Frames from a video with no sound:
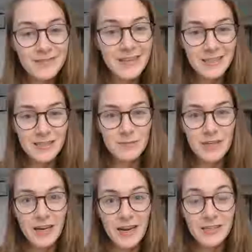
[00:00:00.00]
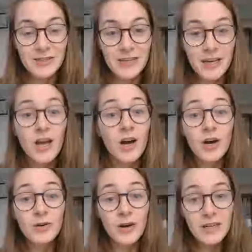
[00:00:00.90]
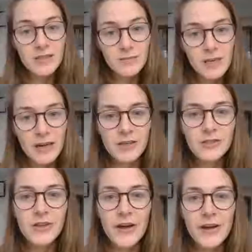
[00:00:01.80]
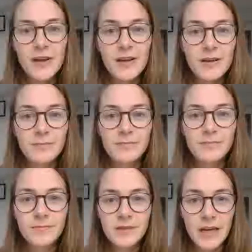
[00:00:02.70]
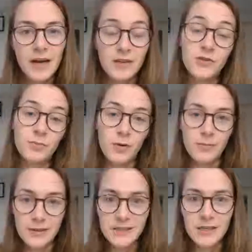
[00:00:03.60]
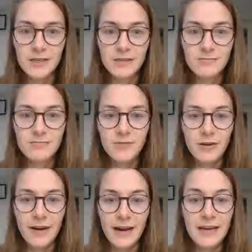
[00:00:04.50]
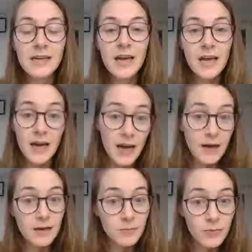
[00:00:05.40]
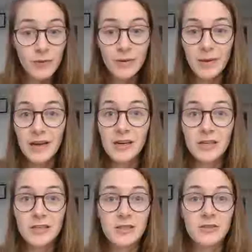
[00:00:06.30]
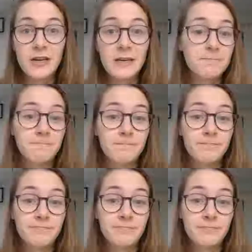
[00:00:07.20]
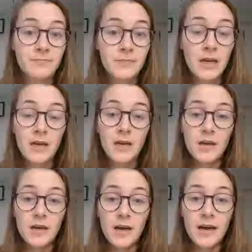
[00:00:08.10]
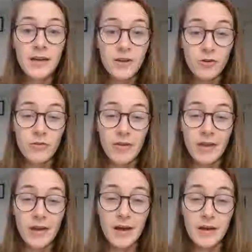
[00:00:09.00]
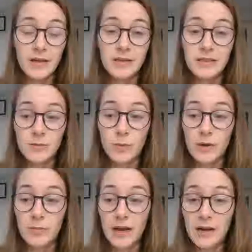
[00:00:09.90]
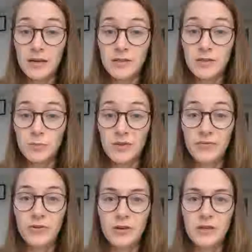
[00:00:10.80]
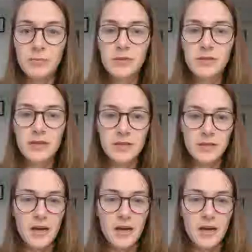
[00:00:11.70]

that's something I had to say. Oh, and something else. You've probably seen it directly. I'm wearing my glasses today. I don't think I did wear my glasses before on the podcast.